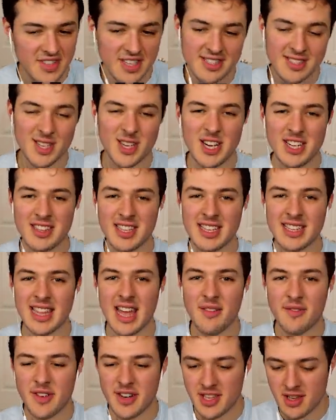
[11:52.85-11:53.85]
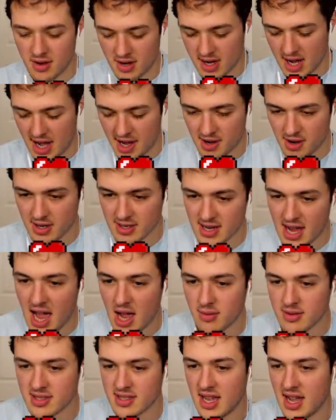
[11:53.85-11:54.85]
It's a good thing that video cut or else
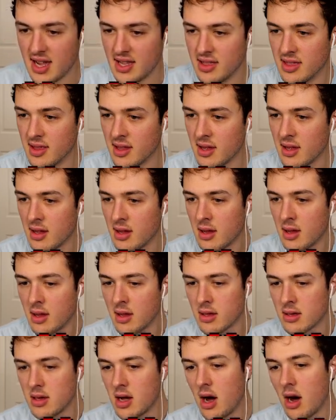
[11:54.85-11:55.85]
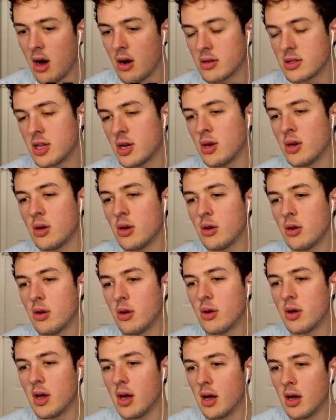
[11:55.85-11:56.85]
I was dead. Yo,
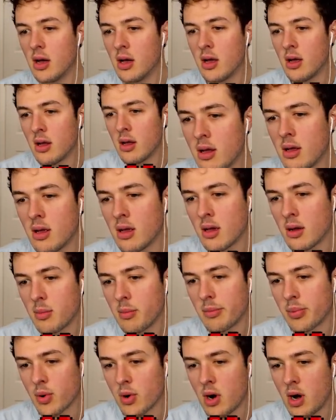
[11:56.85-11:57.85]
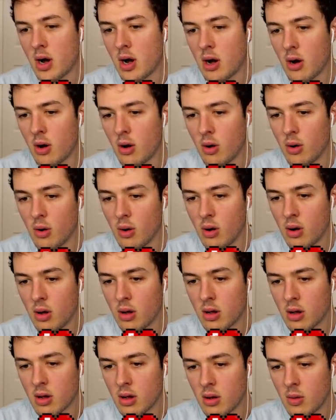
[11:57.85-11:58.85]
dude. Bro.
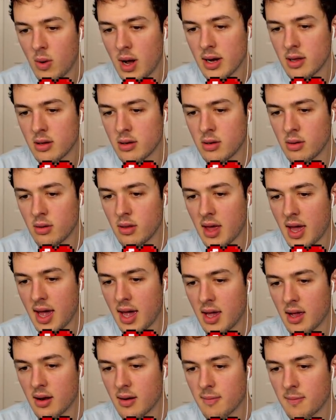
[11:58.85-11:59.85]
Why you do that?